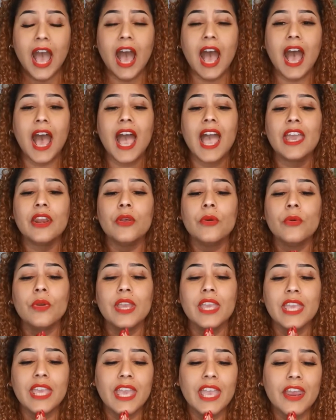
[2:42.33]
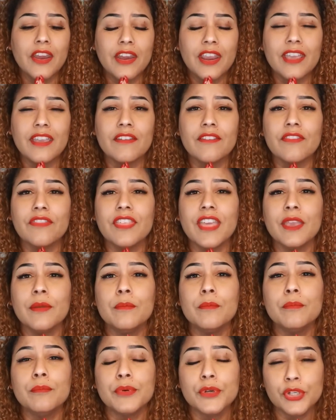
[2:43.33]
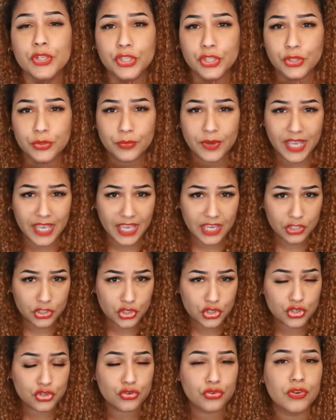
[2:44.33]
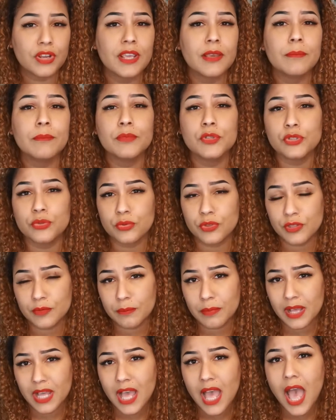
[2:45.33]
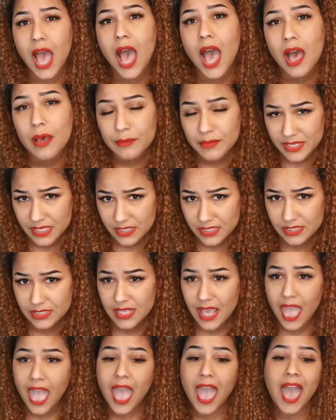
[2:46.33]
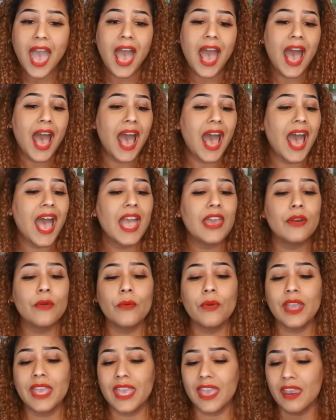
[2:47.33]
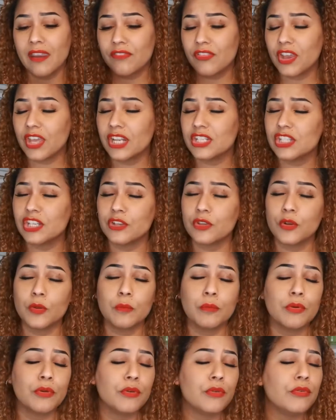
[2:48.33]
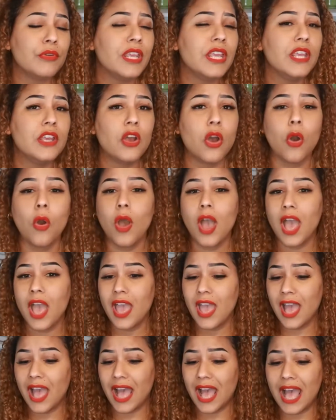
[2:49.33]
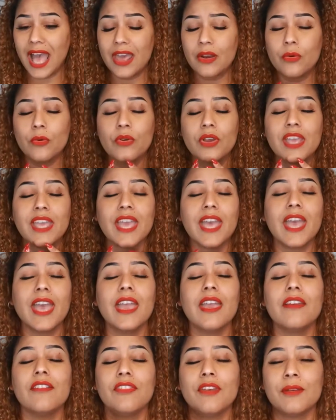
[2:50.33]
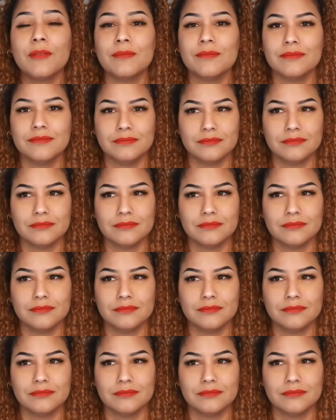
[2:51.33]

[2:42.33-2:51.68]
I don't care if they book you a trip to the Bahamas. I don't care if they're gonna take you to Puerto Rico. I don't care if they're...